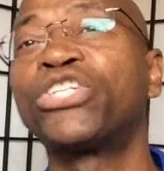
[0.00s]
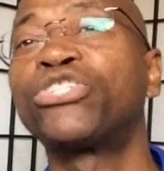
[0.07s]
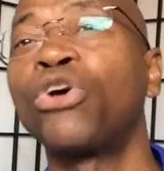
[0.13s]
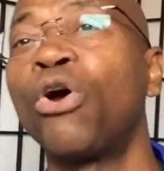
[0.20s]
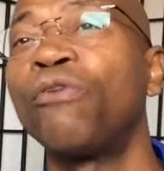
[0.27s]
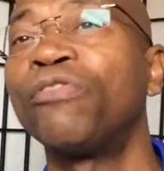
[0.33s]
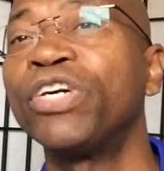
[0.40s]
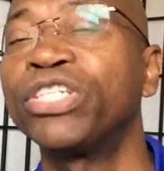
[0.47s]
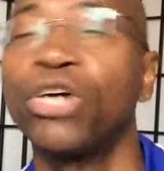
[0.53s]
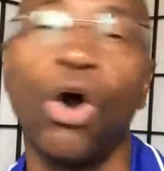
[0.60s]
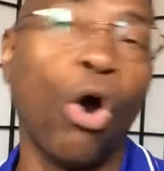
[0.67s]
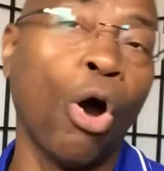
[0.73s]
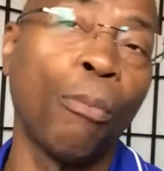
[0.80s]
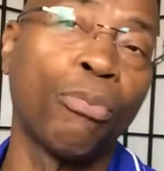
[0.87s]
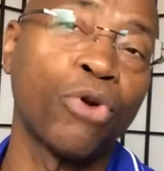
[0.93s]
a service
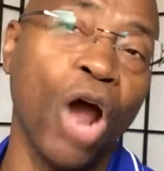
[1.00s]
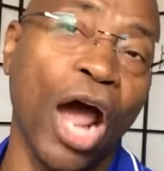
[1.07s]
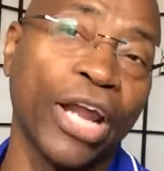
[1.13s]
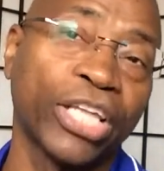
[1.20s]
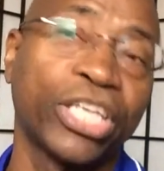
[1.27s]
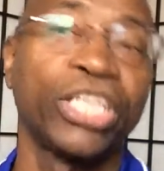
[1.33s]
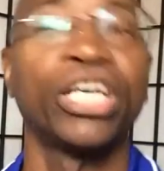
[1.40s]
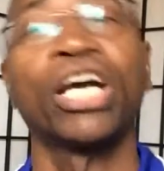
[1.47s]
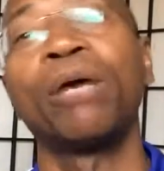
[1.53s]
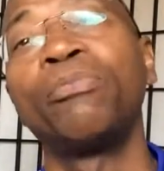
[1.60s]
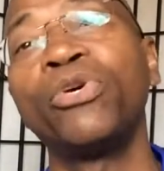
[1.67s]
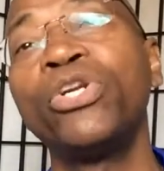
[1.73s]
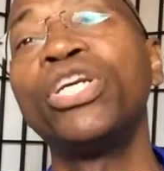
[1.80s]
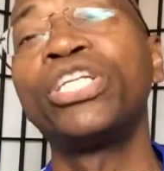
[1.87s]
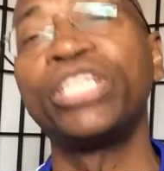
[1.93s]
or product to the
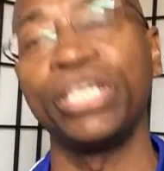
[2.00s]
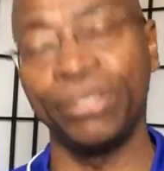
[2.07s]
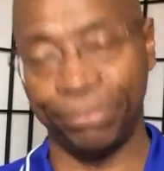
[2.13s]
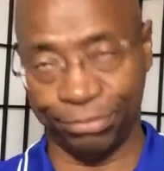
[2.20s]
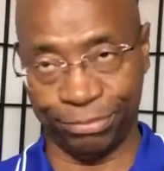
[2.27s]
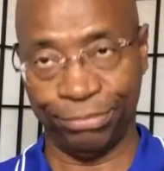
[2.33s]
community.